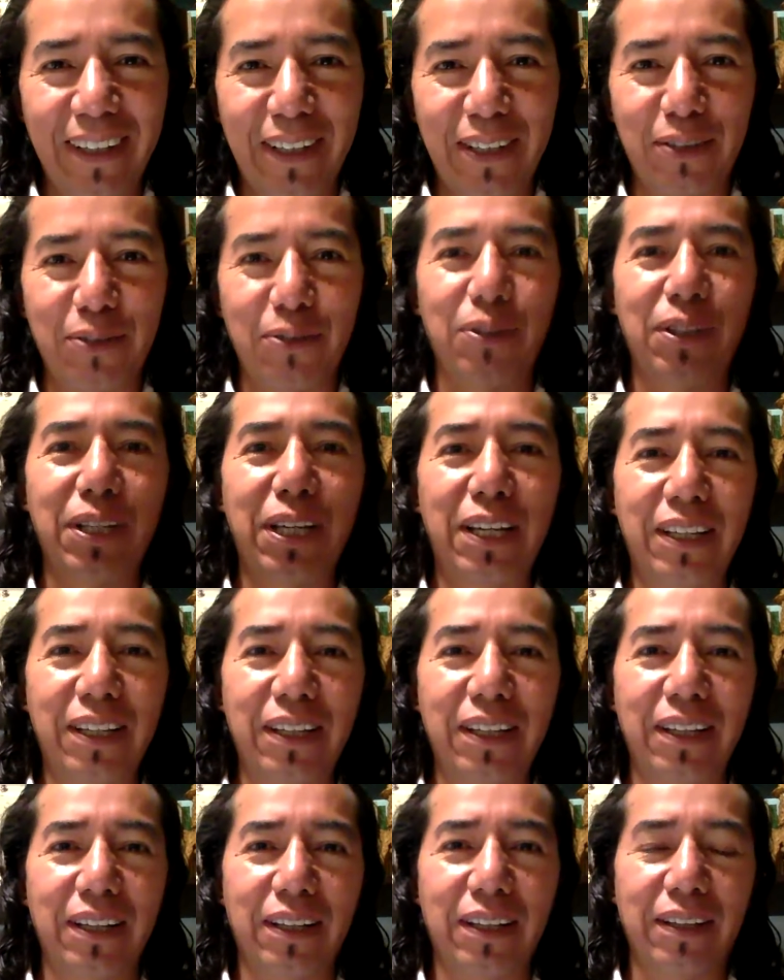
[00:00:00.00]
So
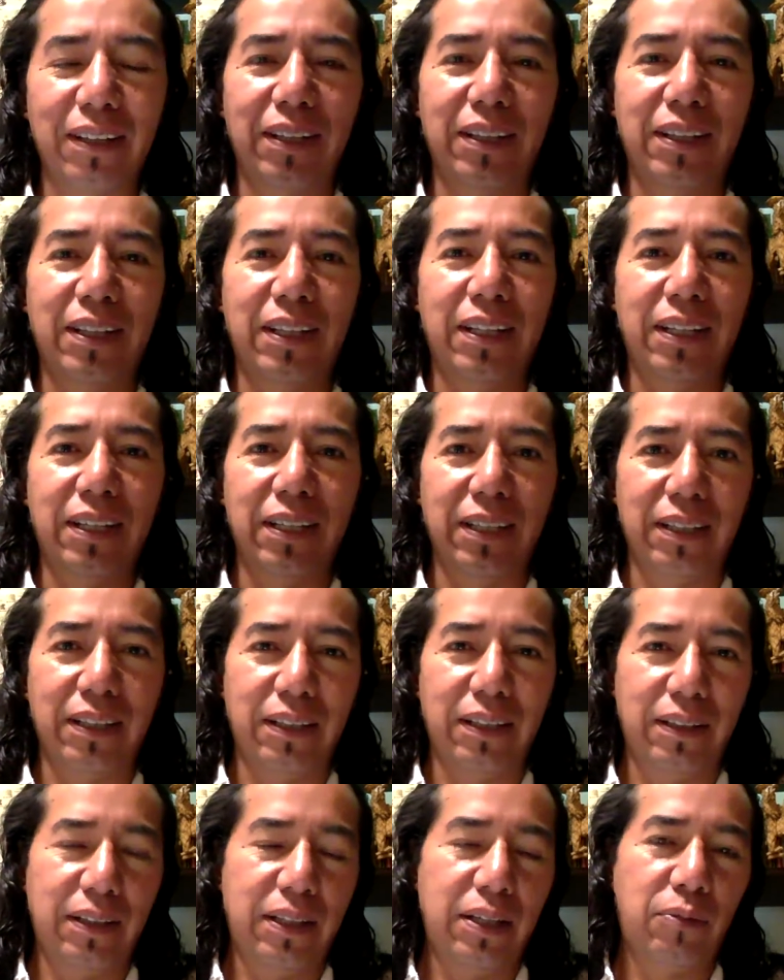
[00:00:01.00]
they, the
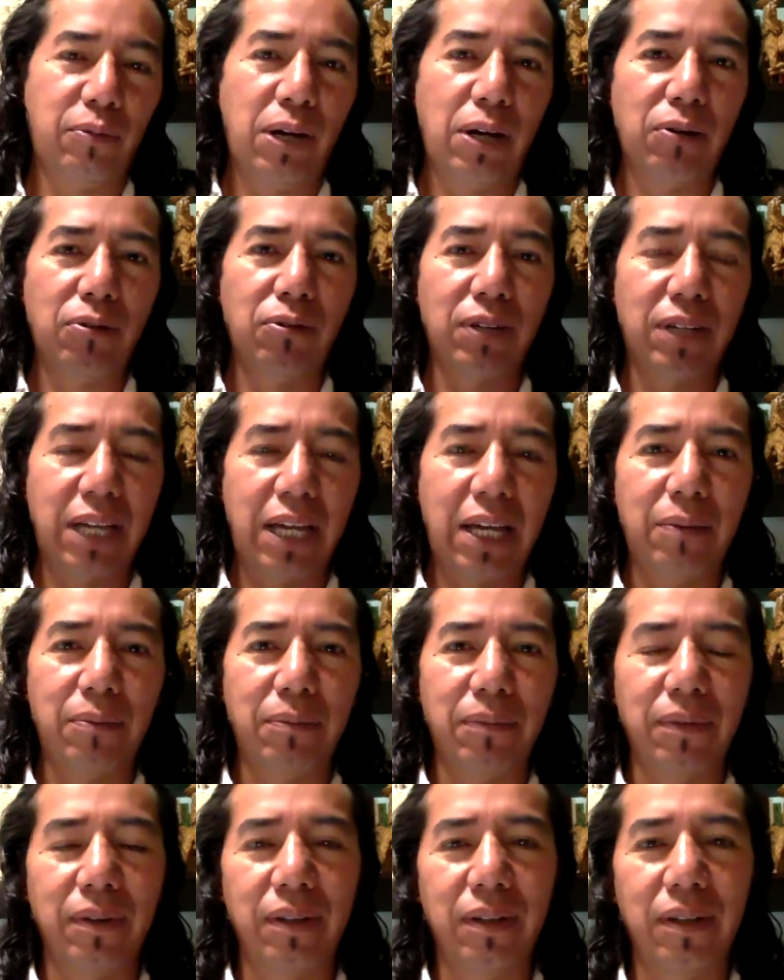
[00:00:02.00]
the one who
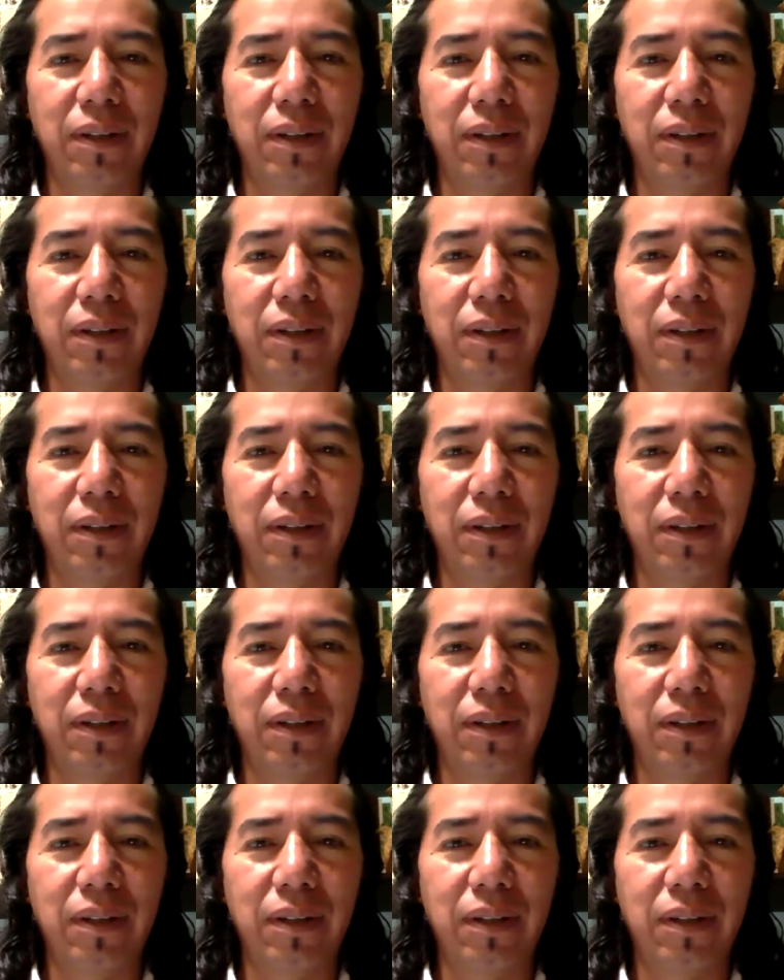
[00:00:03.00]
came